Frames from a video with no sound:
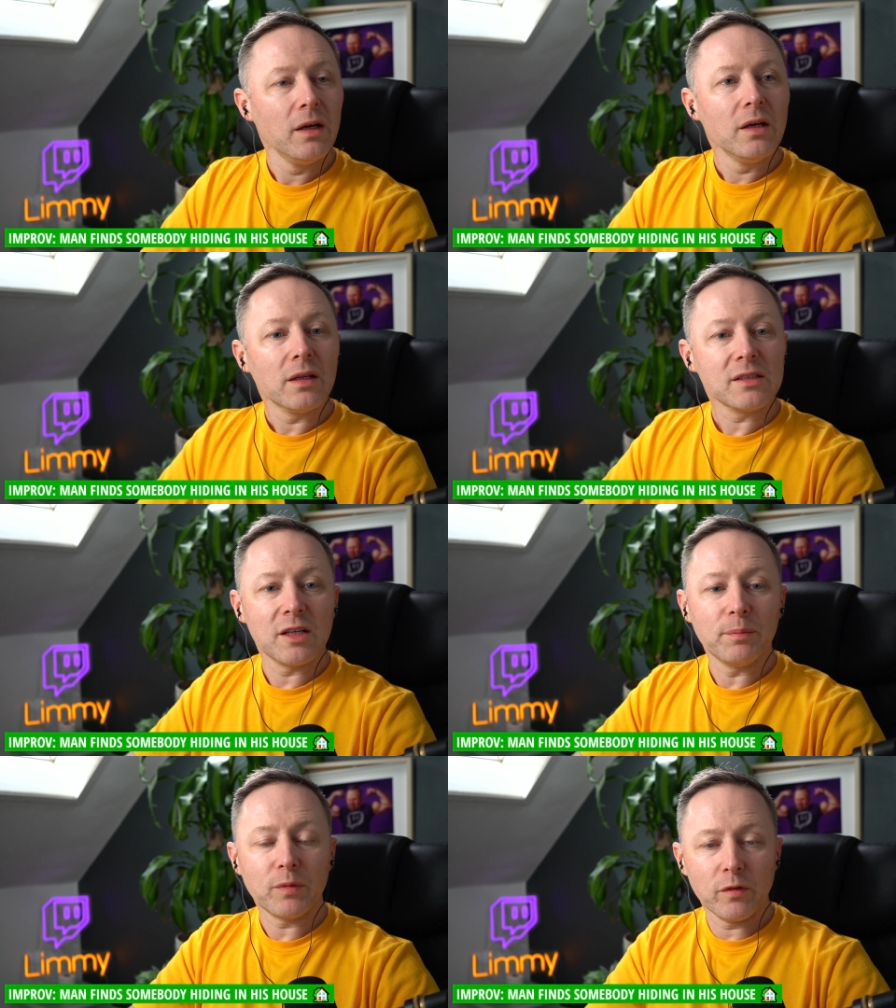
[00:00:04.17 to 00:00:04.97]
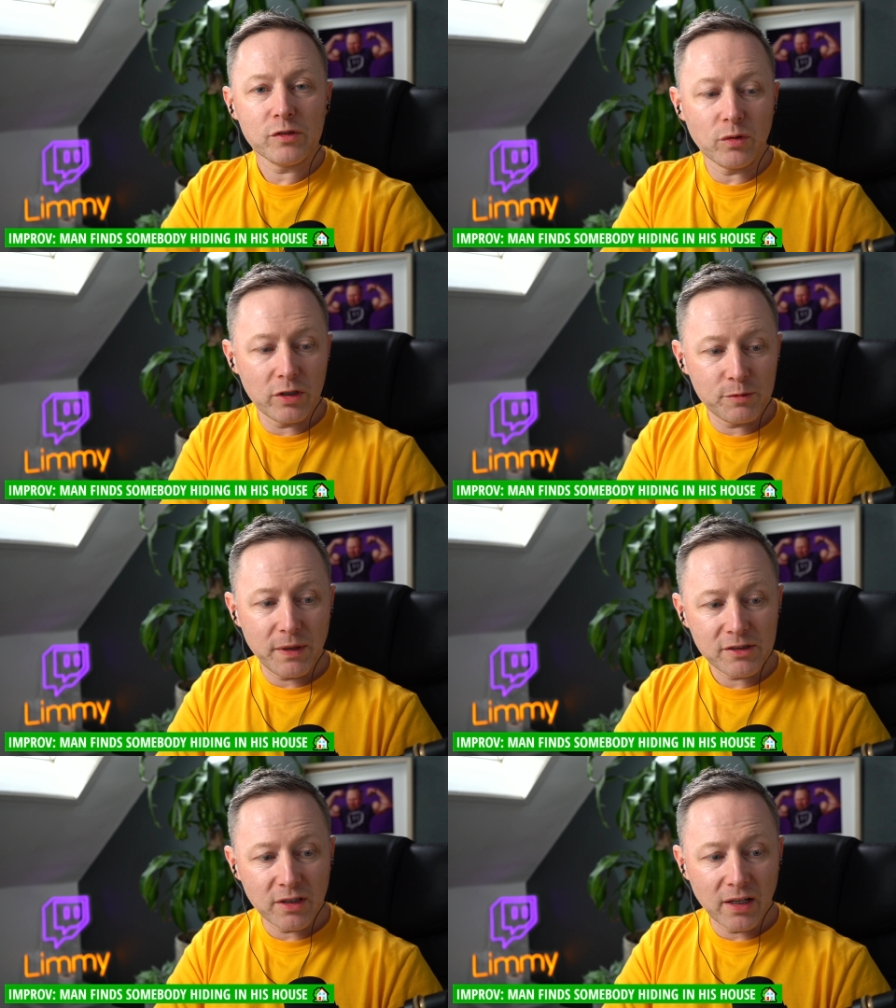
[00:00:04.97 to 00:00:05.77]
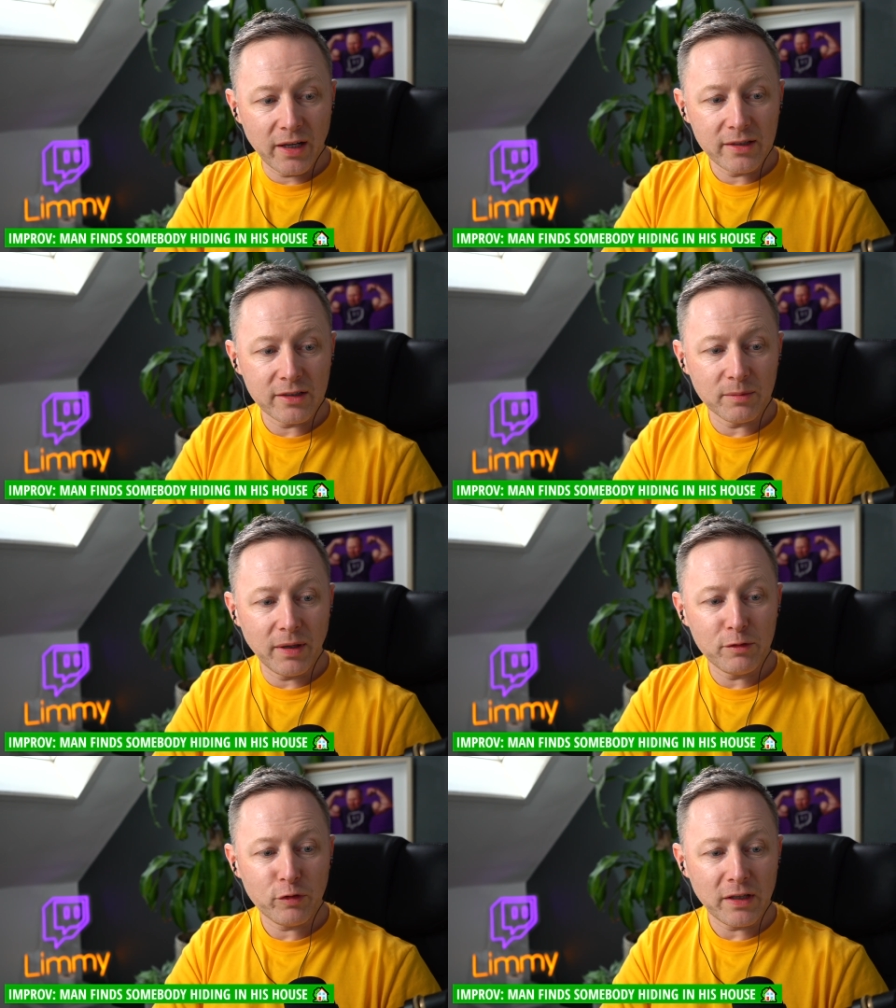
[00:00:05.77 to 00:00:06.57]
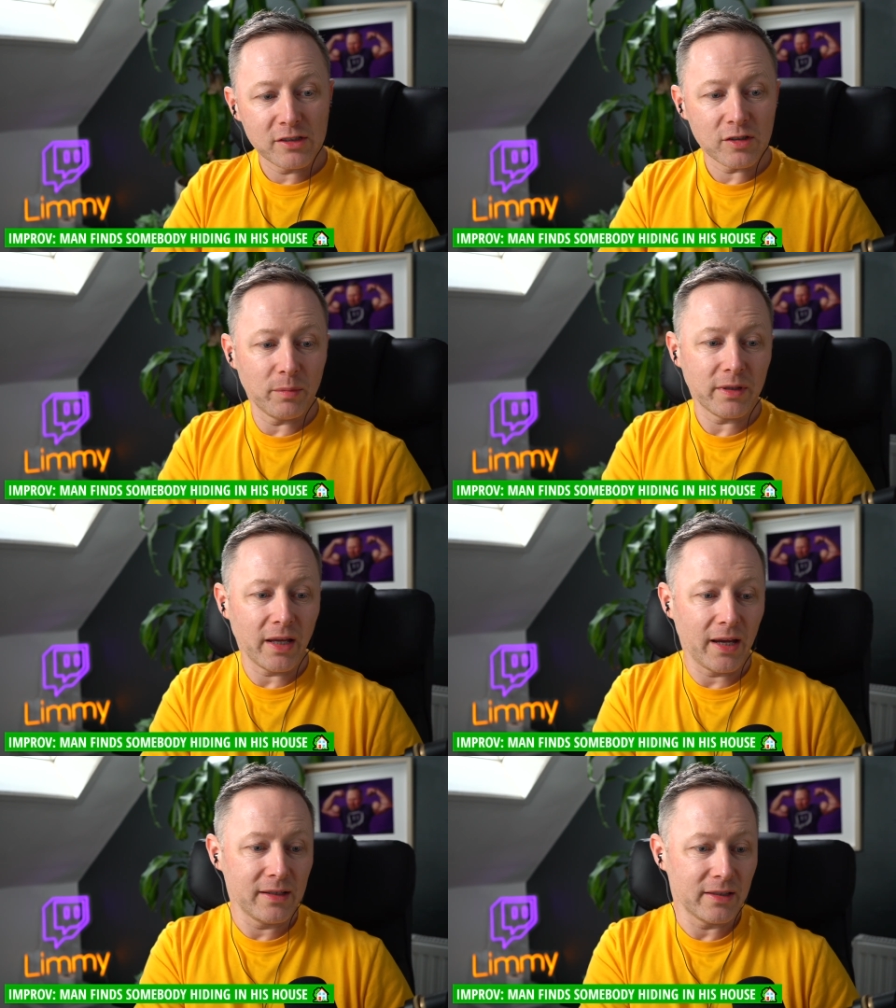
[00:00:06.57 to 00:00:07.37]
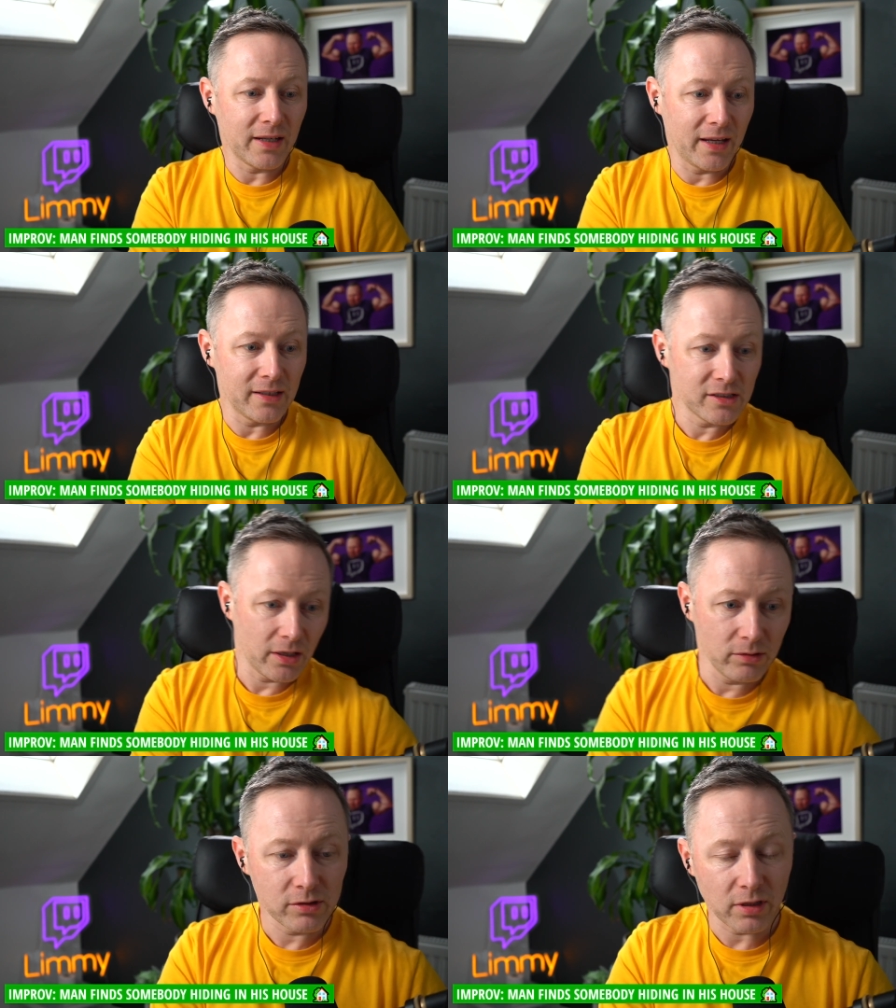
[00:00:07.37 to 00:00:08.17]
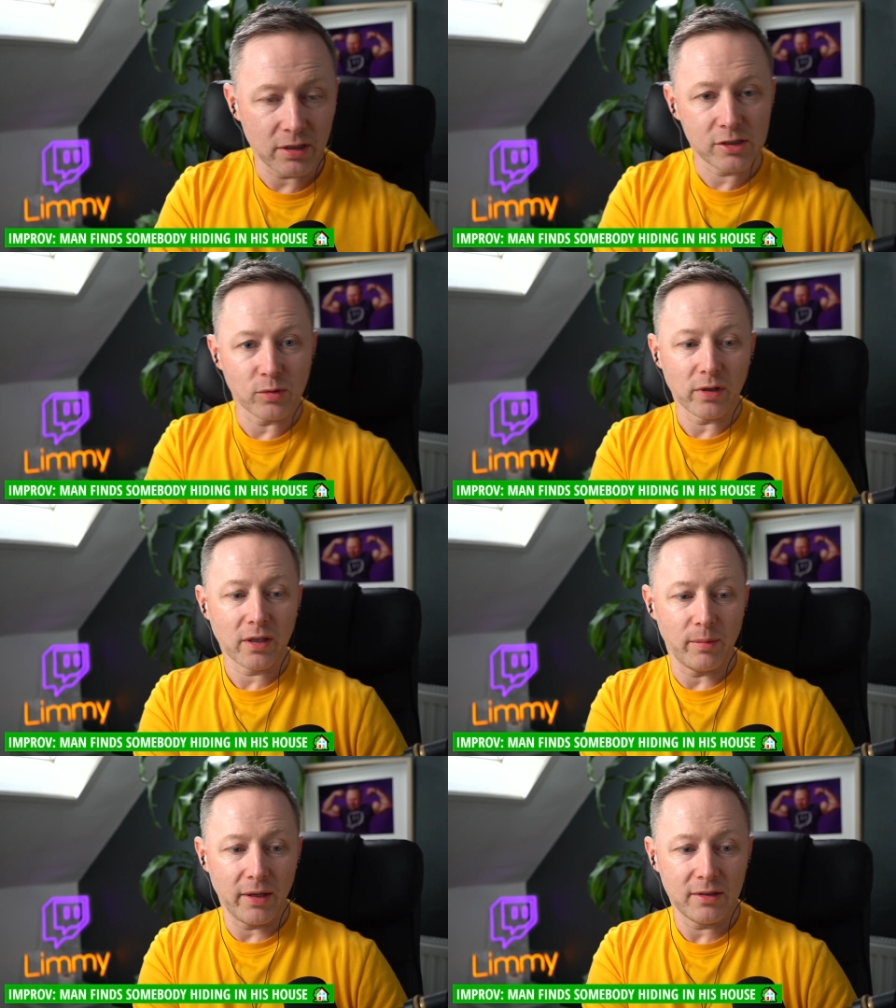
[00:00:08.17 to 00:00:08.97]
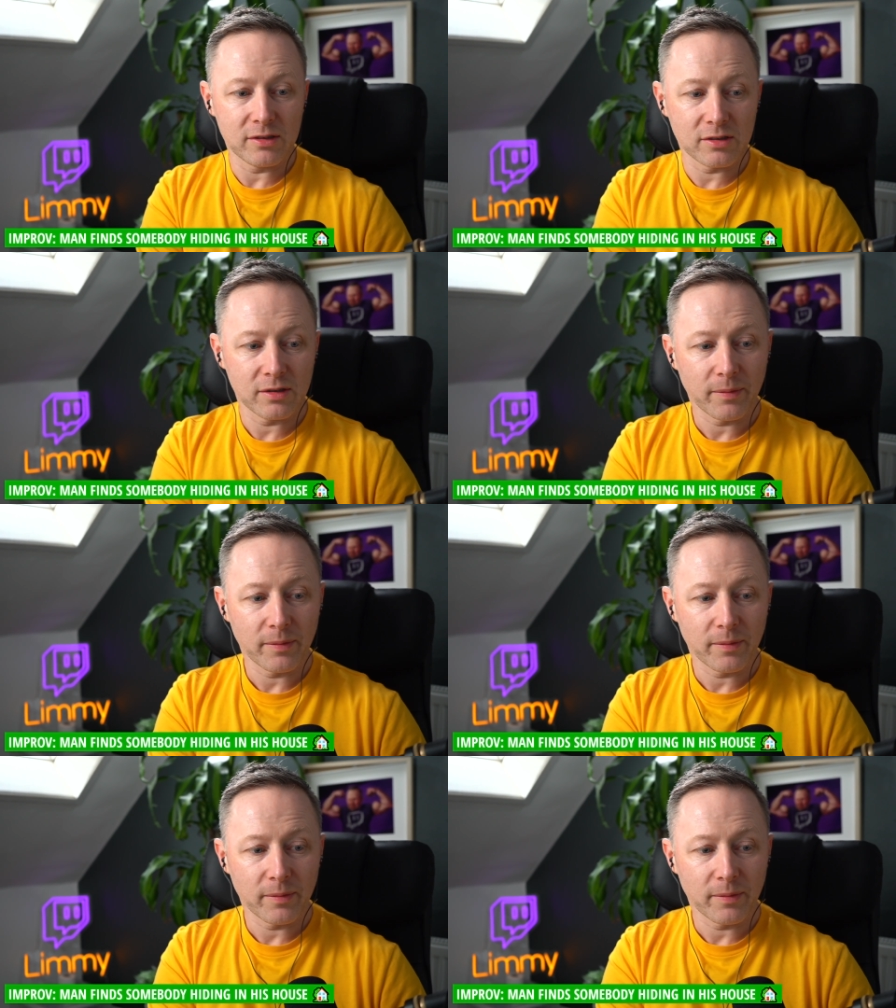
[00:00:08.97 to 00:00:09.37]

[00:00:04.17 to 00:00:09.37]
This improv story is based on the idea a man finds somebody hiding in his house. Let the story commence.